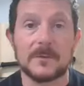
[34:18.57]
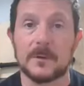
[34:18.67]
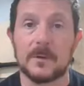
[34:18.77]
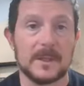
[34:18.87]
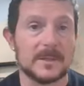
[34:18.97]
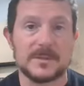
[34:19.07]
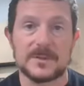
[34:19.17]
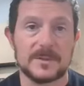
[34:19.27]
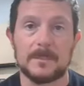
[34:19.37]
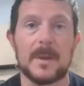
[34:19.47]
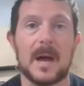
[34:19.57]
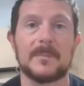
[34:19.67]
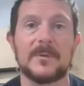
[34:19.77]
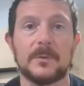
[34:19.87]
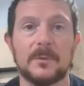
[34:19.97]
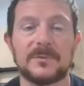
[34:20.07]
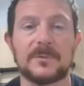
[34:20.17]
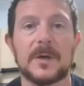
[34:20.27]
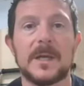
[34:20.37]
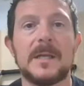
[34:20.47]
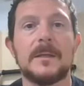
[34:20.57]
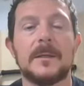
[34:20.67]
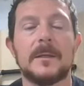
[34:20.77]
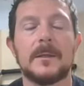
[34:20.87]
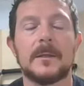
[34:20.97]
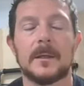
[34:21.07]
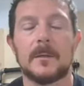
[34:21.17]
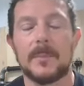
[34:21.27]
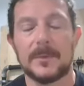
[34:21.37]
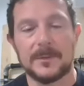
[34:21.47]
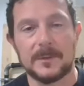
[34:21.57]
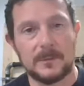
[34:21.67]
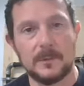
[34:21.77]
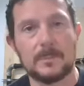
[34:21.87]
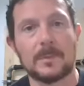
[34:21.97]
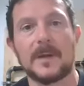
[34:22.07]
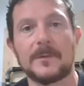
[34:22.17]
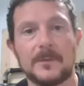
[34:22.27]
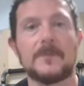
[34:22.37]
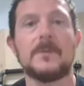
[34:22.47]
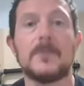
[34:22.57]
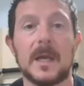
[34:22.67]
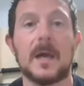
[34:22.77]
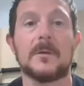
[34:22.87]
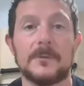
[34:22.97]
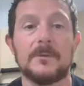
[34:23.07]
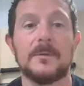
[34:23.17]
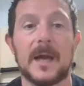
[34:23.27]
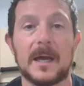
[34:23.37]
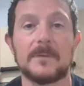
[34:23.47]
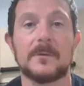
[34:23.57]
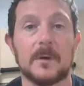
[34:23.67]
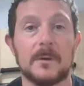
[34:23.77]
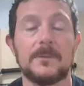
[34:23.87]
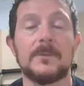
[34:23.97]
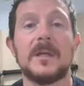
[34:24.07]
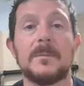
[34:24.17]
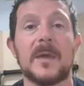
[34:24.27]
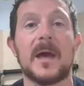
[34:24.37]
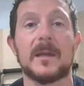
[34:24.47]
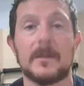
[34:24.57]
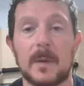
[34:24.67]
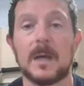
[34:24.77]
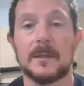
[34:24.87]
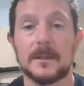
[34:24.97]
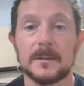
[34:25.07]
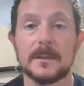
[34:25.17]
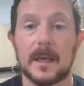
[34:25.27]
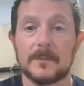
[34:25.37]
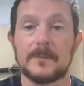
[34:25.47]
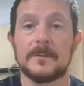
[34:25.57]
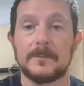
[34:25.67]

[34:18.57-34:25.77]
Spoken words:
So that's just to pop the tool free. But the 2 presses do count to that. So do keep that in mind. Yes.